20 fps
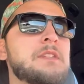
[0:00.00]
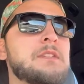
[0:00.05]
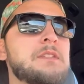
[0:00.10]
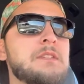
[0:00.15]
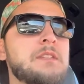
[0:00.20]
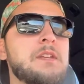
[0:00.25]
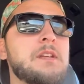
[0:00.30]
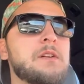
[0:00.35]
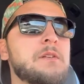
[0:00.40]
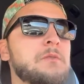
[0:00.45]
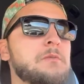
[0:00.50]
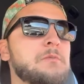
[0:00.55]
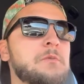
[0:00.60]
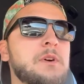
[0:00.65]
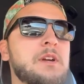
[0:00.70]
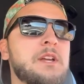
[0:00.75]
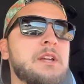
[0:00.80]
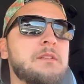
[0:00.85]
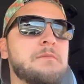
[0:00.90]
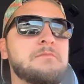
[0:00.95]
they don't
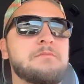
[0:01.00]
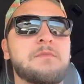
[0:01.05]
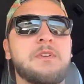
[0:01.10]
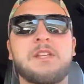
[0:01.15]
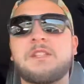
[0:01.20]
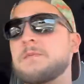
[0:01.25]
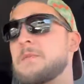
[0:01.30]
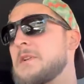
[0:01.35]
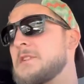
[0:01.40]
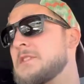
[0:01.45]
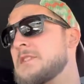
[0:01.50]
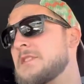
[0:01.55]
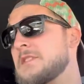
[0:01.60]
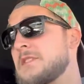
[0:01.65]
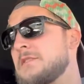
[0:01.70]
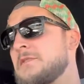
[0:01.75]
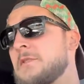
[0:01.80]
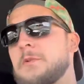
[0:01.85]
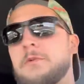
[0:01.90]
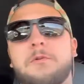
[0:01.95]
weigh as much as the
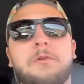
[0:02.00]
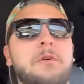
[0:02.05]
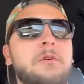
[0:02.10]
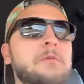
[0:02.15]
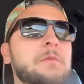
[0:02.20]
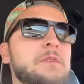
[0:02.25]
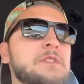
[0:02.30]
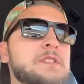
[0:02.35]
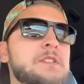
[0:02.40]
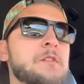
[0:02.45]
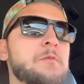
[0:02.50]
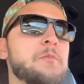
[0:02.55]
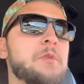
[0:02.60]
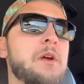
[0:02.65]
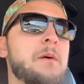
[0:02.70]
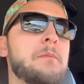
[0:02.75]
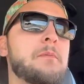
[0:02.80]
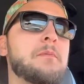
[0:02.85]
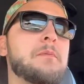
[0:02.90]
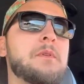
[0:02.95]
full-grown ones. They're
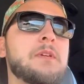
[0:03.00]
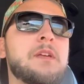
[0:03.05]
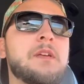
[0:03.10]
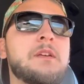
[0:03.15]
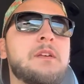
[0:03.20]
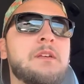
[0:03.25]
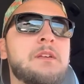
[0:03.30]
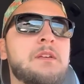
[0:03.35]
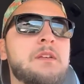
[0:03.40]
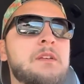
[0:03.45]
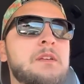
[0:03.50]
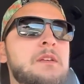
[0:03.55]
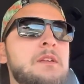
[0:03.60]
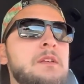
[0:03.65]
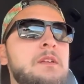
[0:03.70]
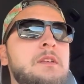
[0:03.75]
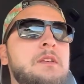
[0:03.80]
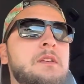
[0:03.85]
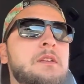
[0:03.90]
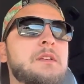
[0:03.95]
probably
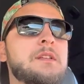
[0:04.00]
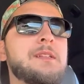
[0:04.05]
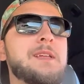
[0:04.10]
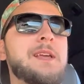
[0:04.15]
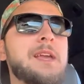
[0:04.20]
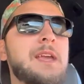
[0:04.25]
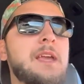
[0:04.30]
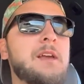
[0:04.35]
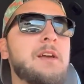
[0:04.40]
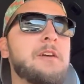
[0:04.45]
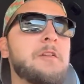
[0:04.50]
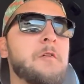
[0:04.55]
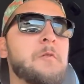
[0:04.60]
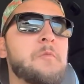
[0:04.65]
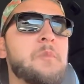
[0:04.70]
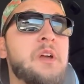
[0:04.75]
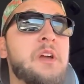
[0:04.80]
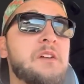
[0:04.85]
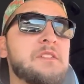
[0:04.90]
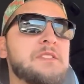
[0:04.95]
like 800
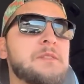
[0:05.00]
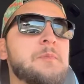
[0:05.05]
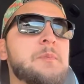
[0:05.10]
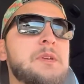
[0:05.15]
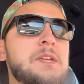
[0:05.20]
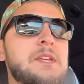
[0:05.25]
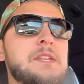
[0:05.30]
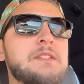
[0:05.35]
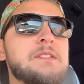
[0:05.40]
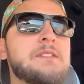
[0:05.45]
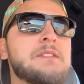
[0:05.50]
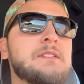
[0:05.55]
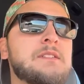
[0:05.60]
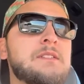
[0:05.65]
pounds a piece.